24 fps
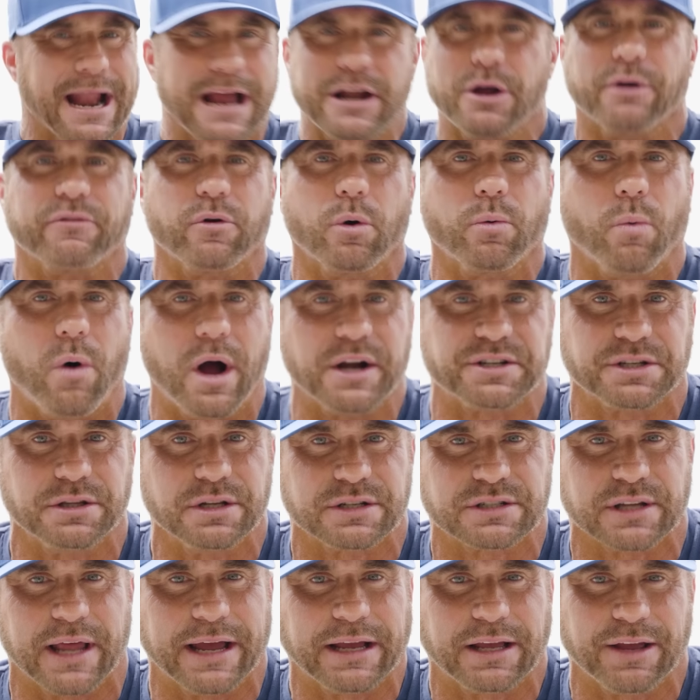And I know everyone watching
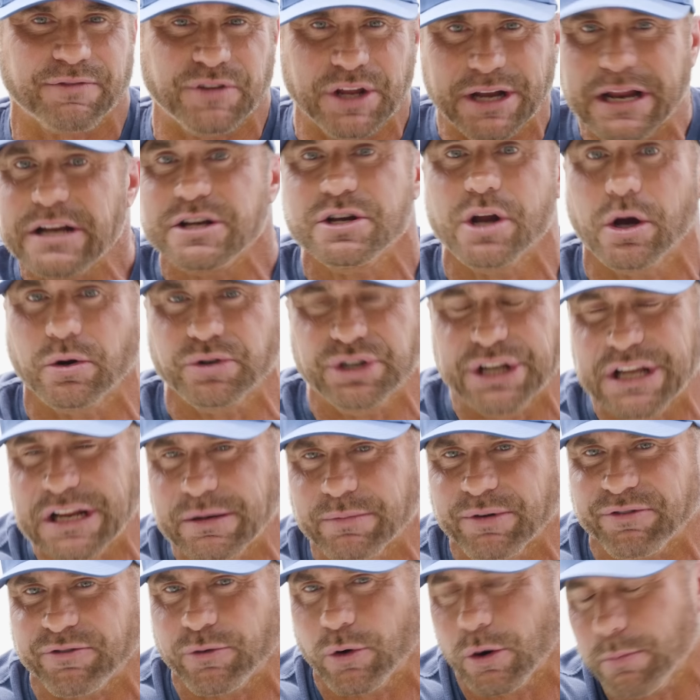this, like, if you didn't know
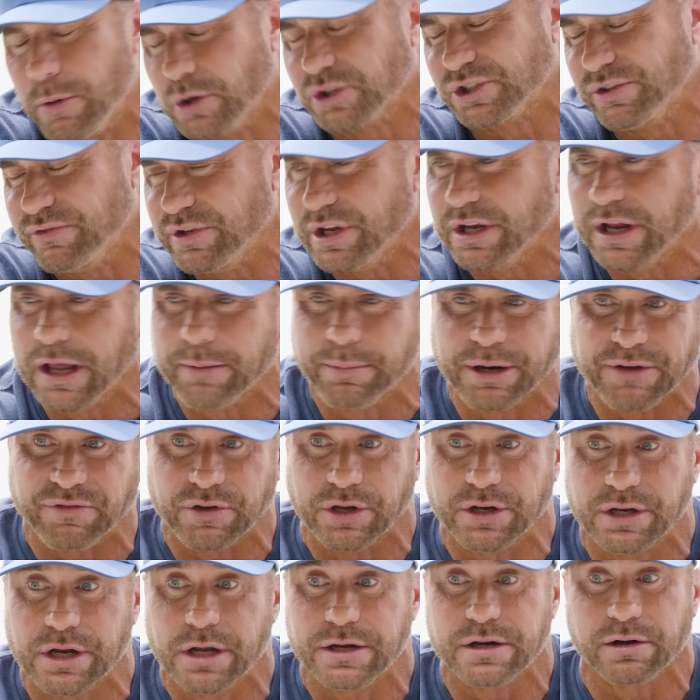Dean before, most of you did, but if
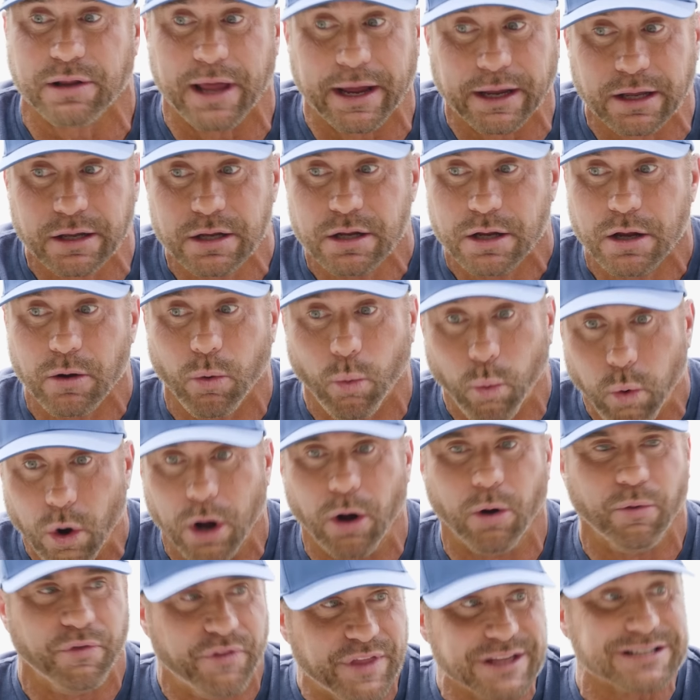you didn't, you're like,
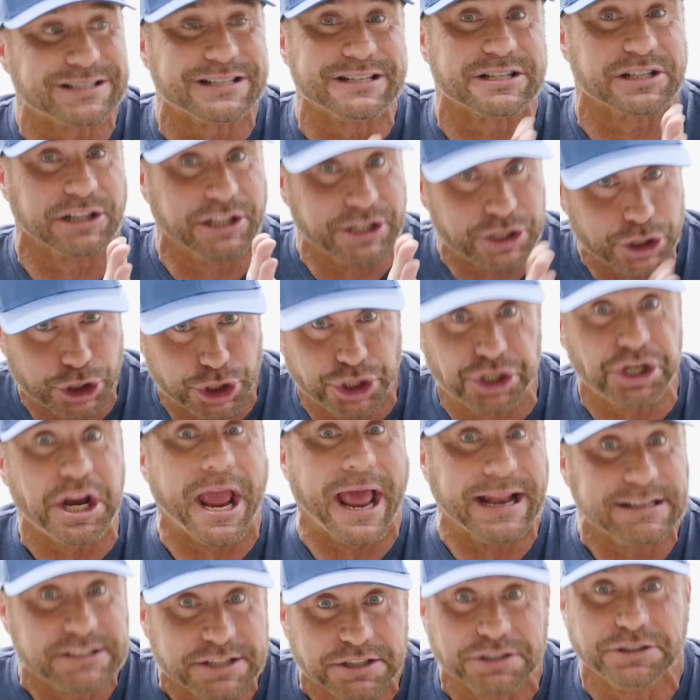whoa, this is
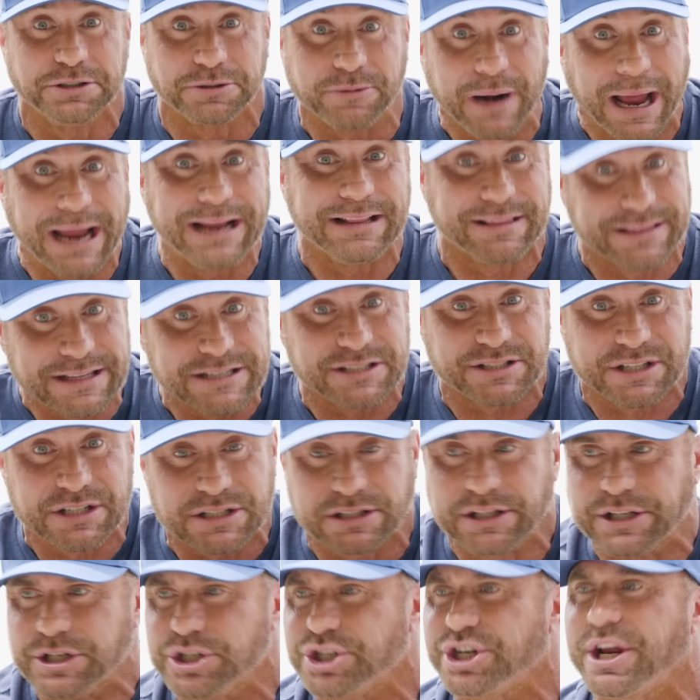legit, right? This
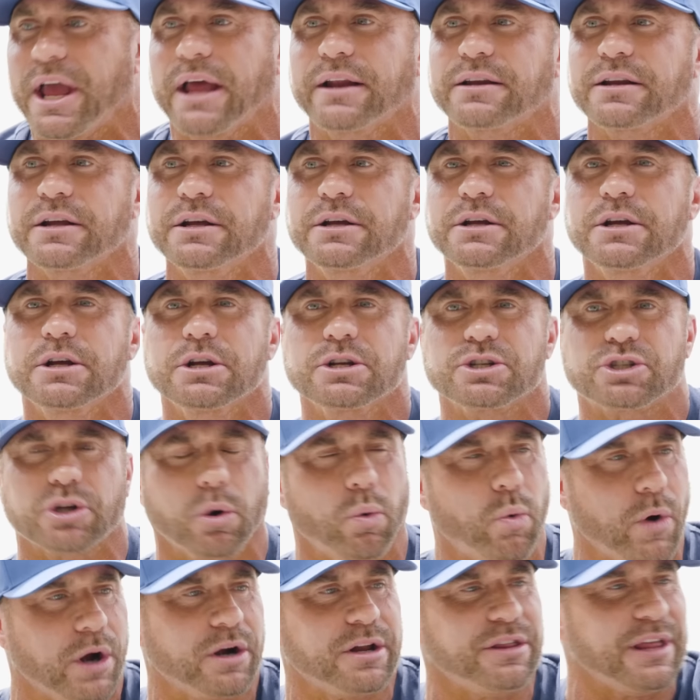is legit.
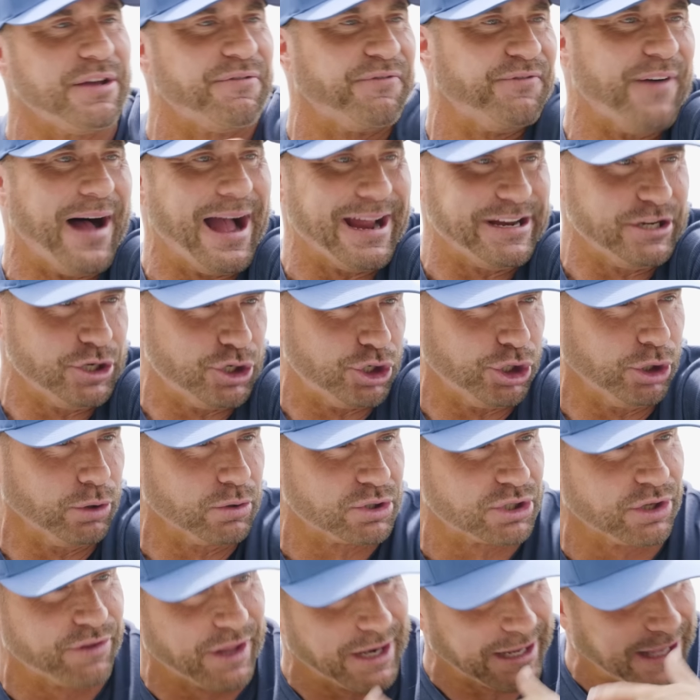So where do they find
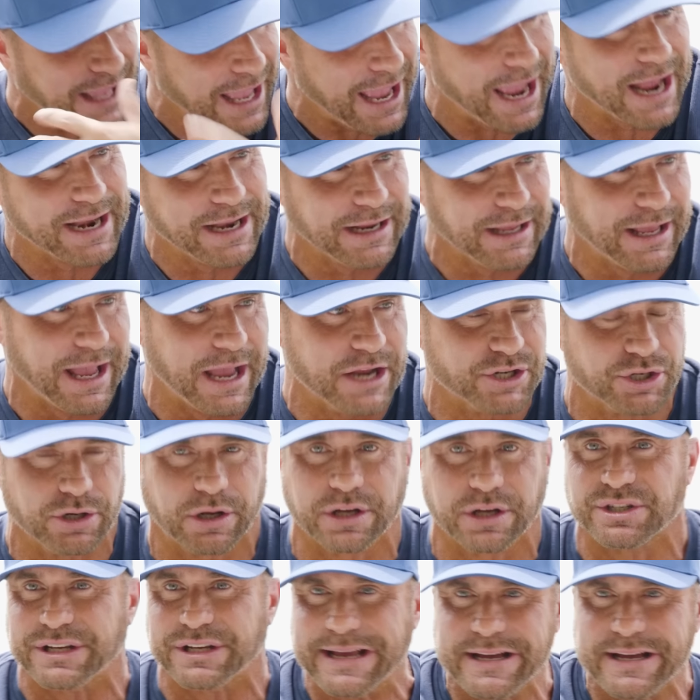you so they can engage
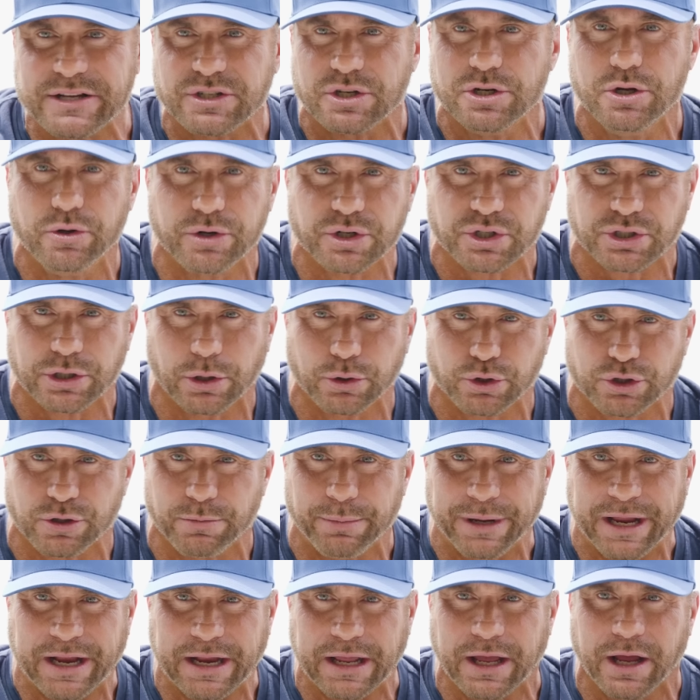you? Because he is new to
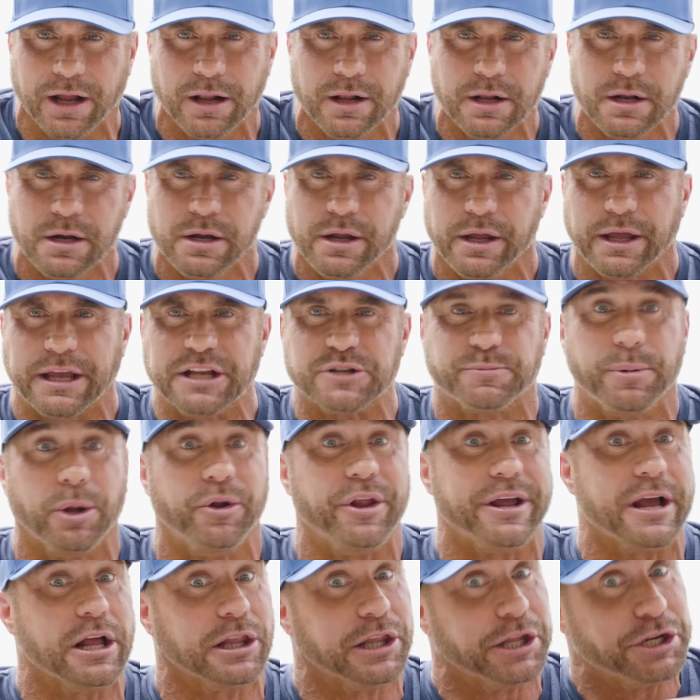social media. Yeah. He's building a